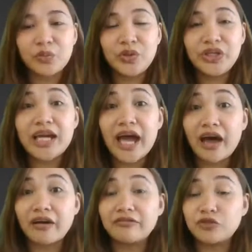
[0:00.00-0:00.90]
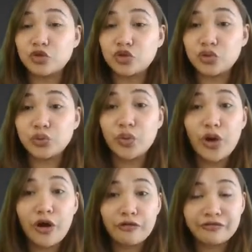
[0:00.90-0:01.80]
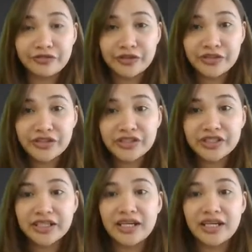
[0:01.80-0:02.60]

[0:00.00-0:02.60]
we have to do first